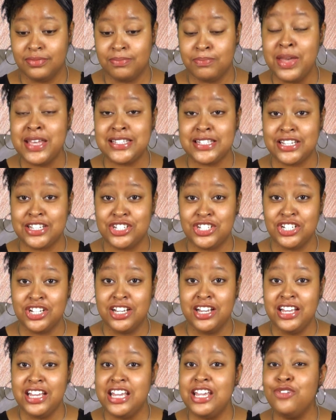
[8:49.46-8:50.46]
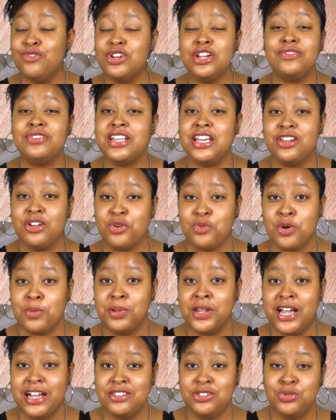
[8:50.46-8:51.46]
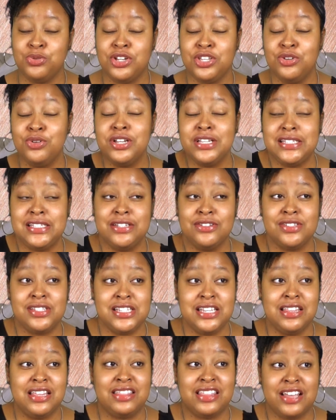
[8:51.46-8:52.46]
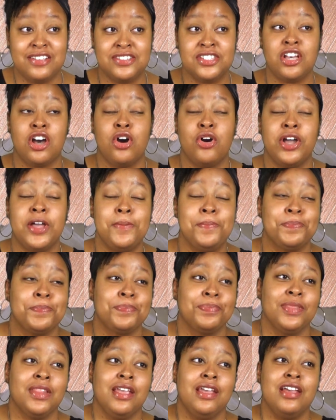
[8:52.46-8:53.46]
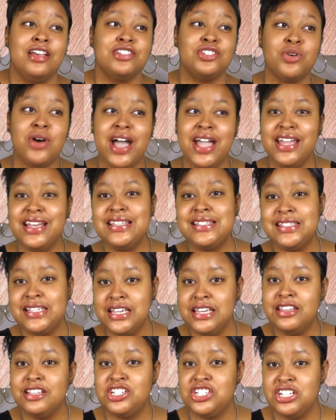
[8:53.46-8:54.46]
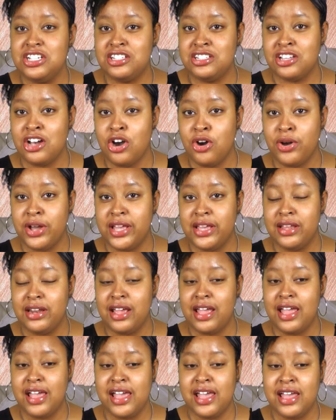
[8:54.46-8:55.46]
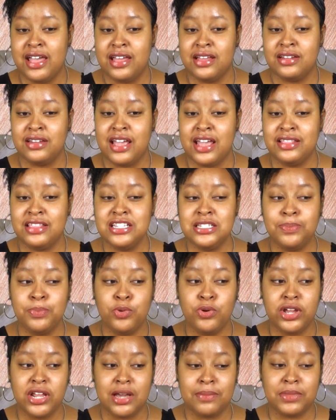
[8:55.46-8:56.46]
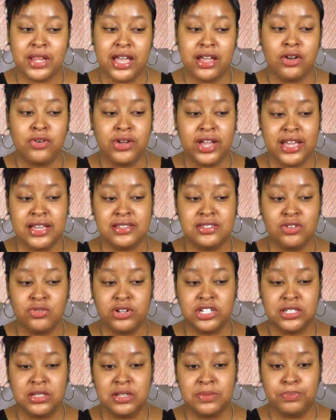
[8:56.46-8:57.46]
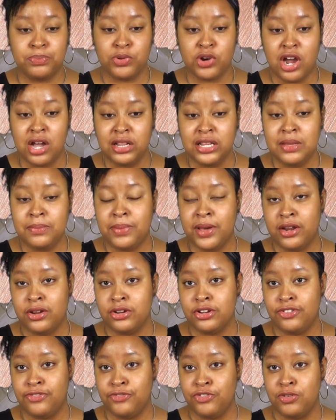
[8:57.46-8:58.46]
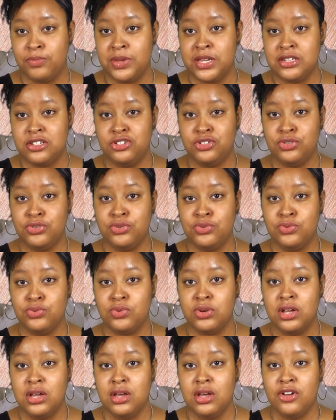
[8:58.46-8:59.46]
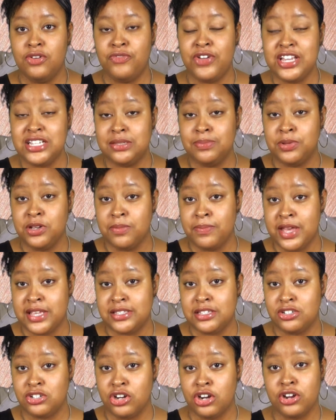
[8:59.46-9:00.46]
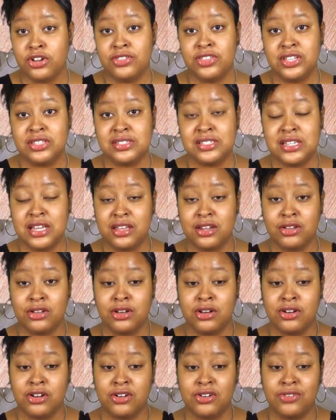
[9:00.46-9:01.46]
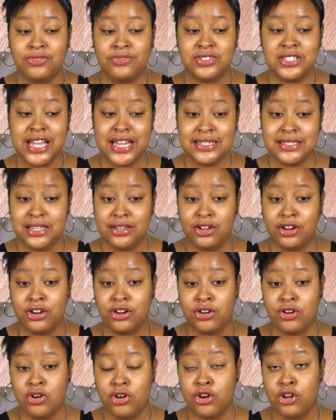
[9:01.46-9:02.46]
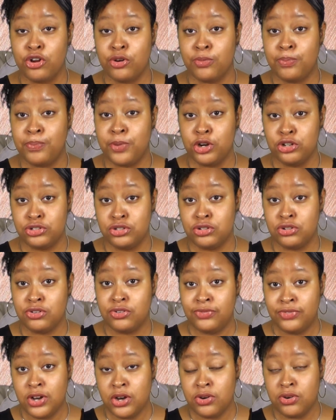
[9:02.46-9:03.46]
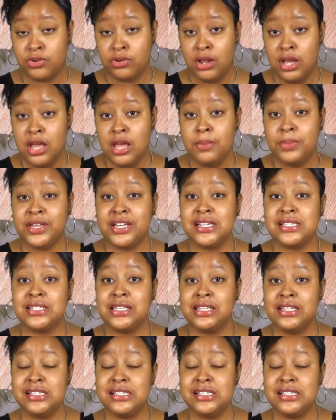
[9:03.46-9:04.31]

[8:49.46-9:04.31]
message. Even if they don't reply to it, you can still see that they saw it. So I could see that she saw it, and at this point I'm like, okay, so it probably better for me to Facebook message her instead of texting her on her personal phone, because at